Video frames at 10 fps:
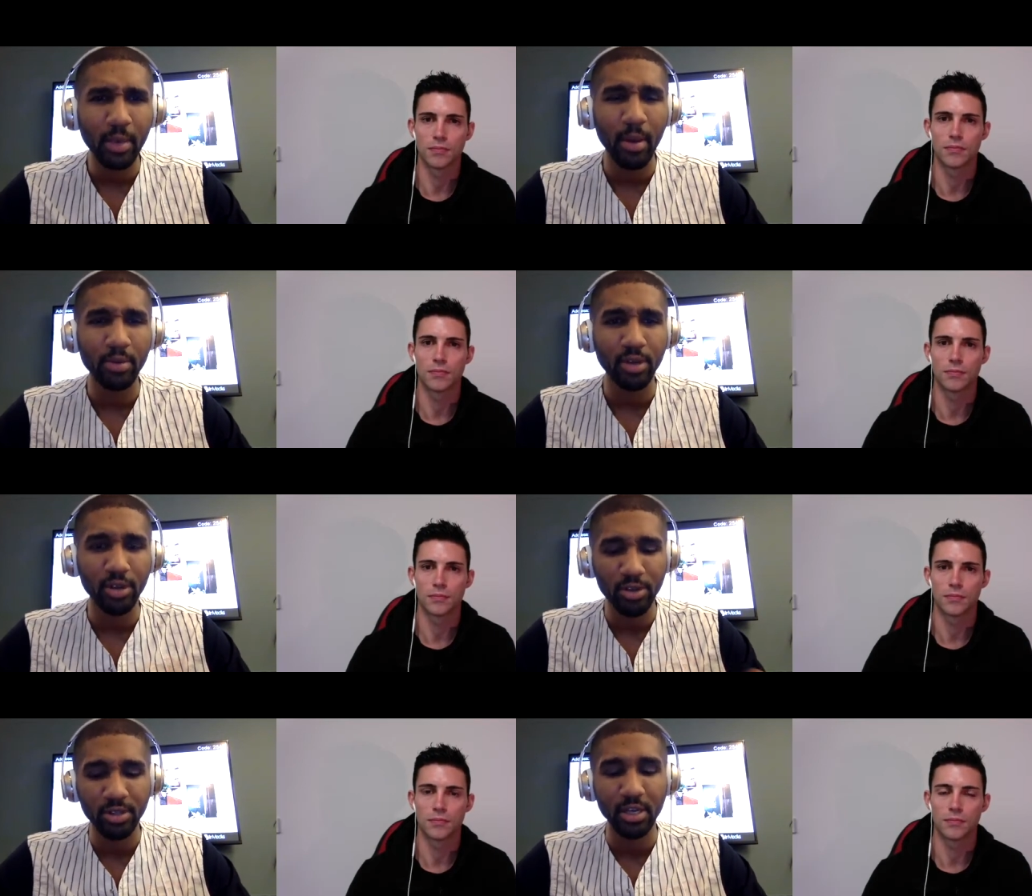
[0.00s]
Speaker 1: about? So
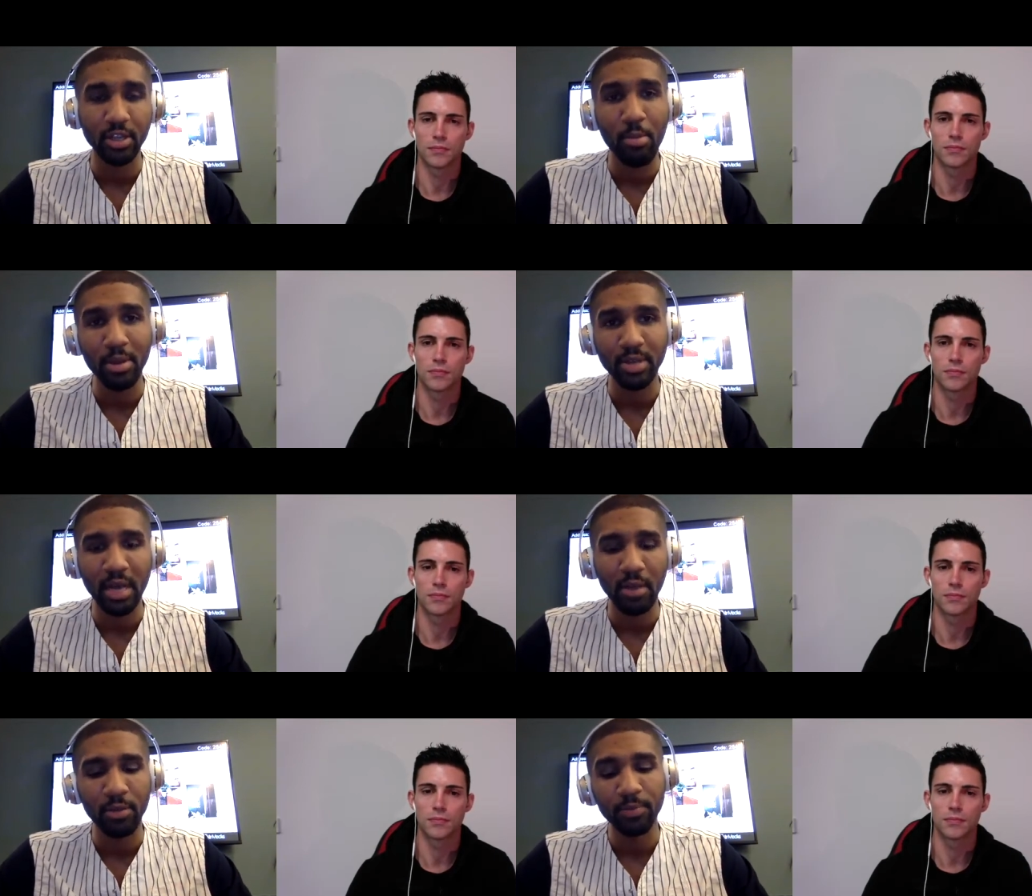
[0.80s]
understanding the mental
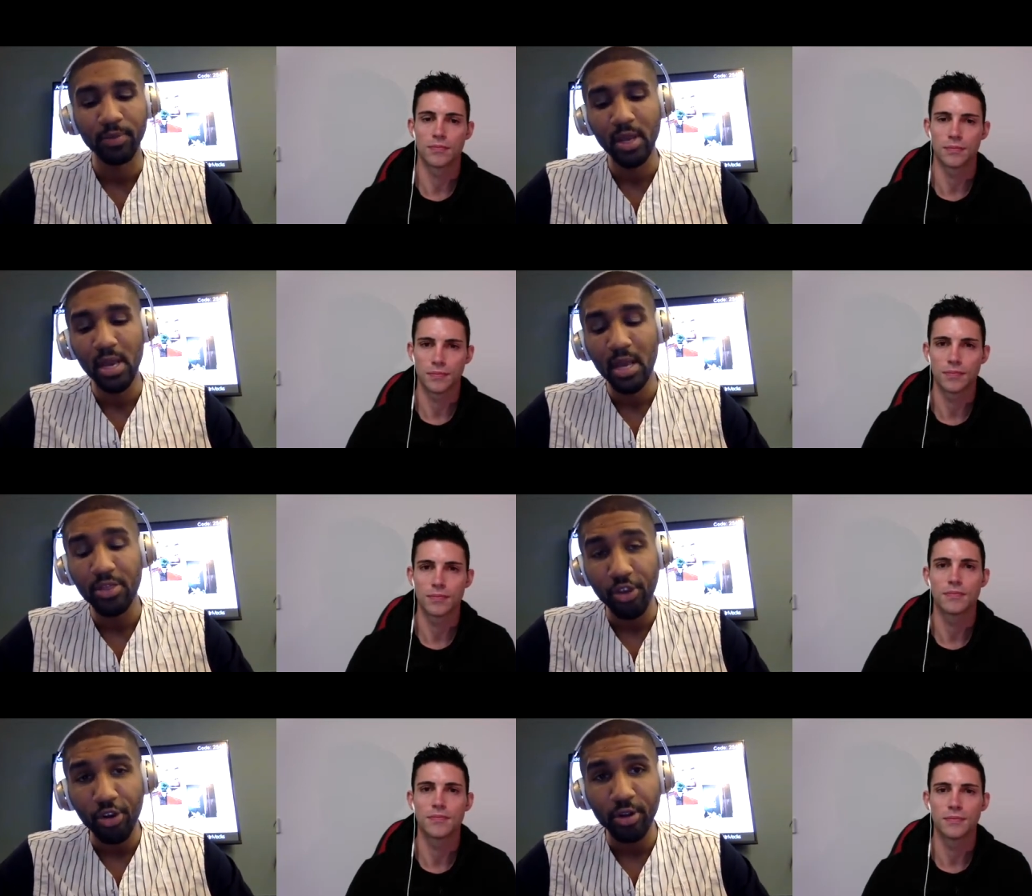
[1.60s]
health.
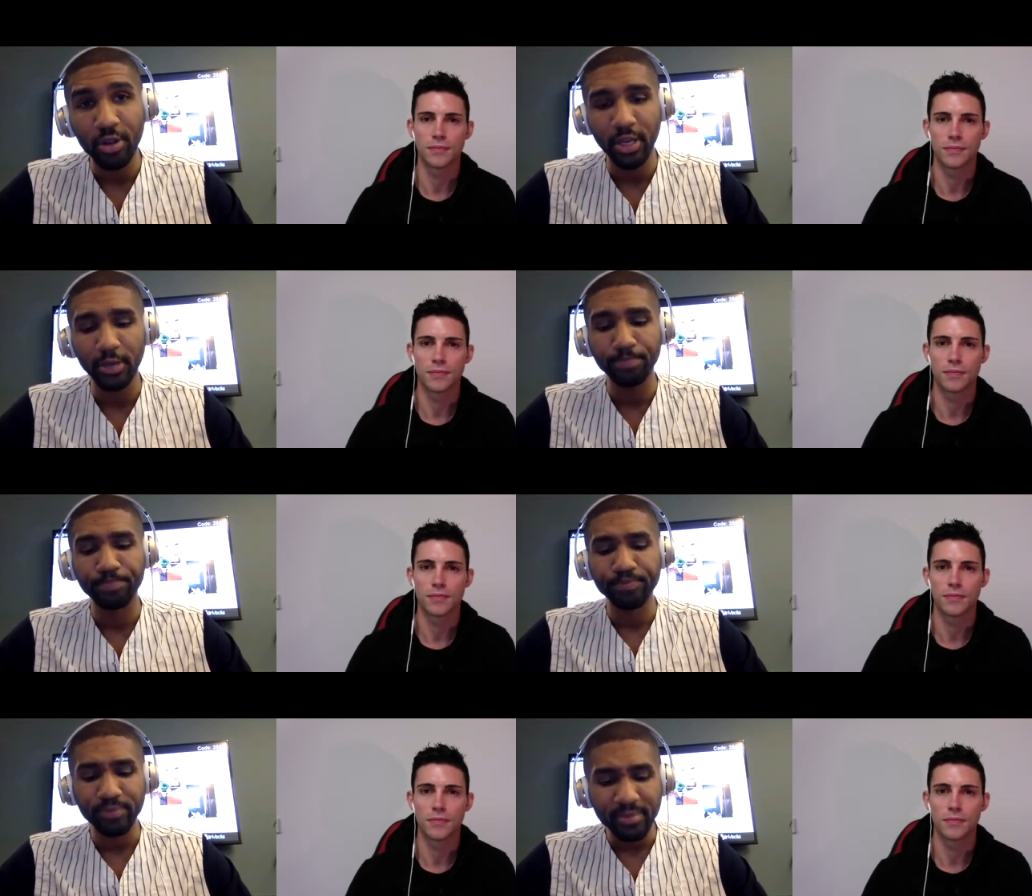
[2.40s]
Thirdly,
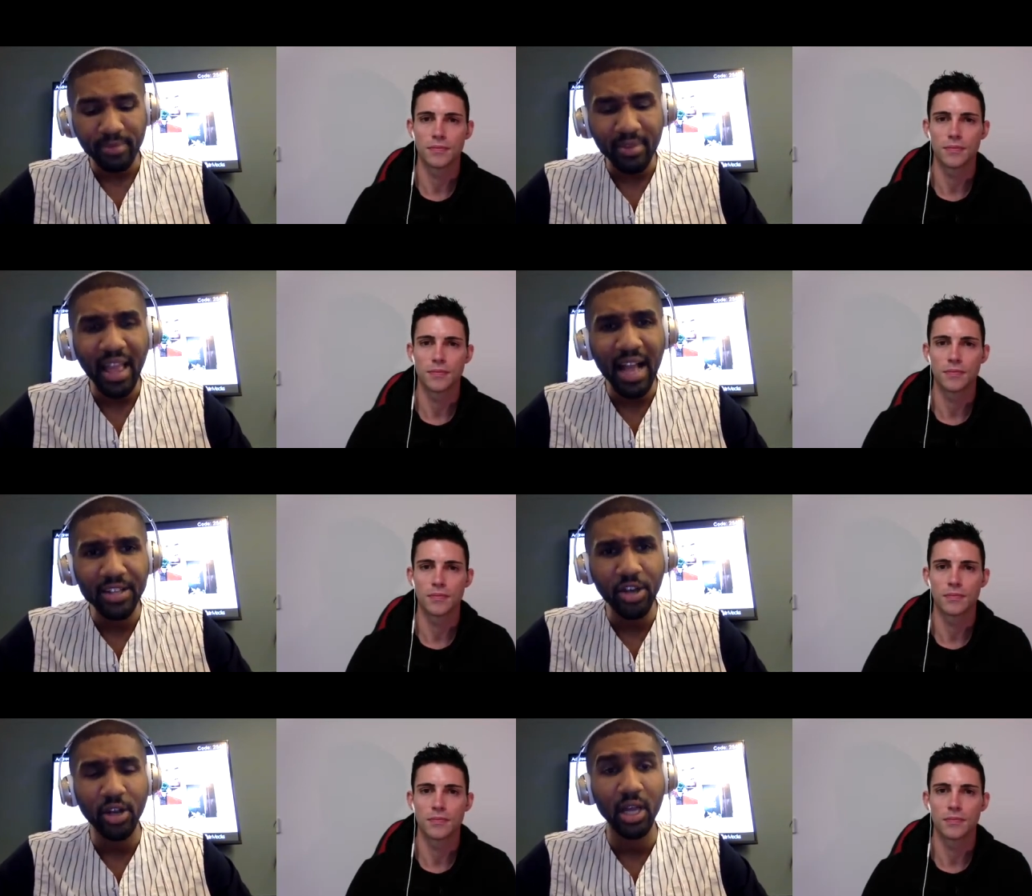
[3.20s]
I
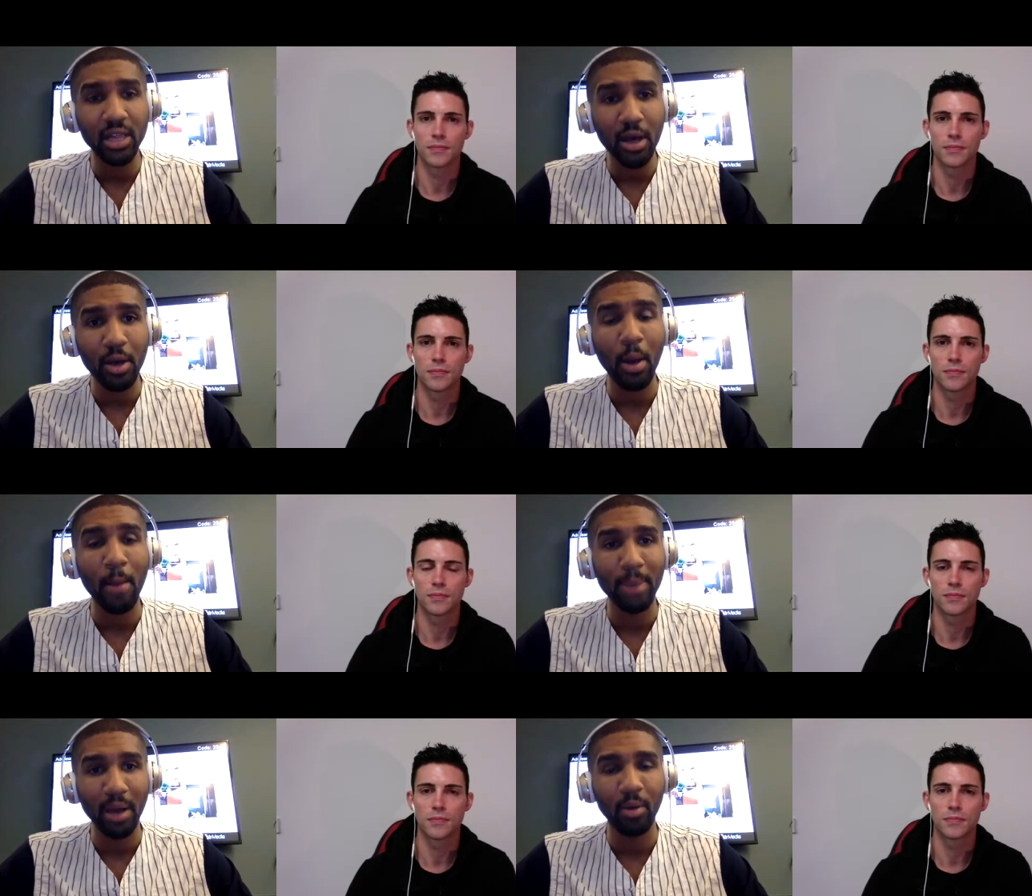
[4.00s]
talk a lot
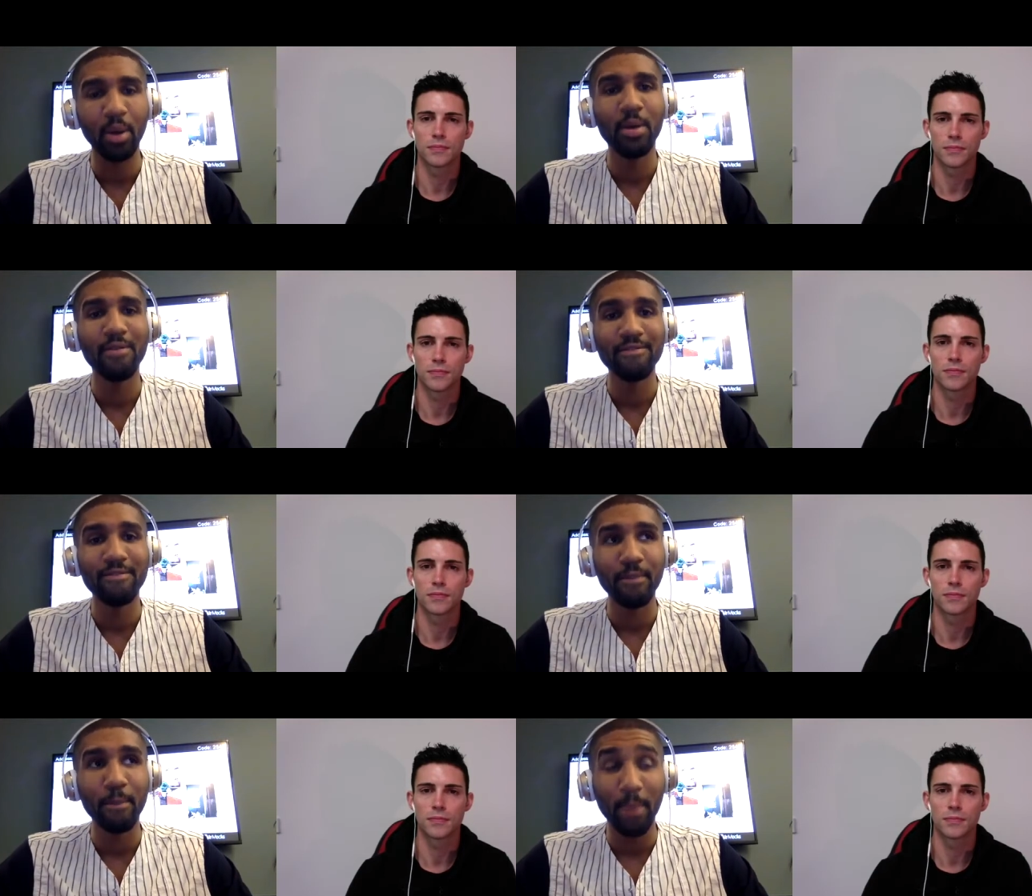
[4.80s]
about
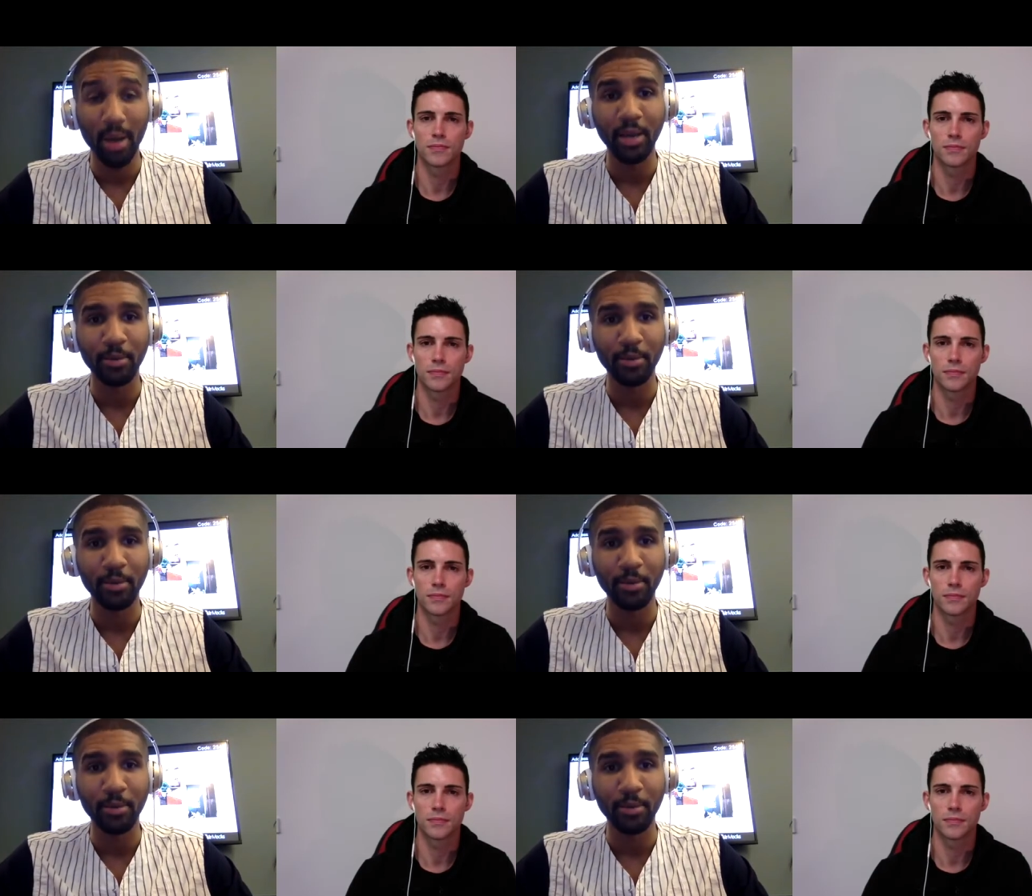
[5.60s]
money,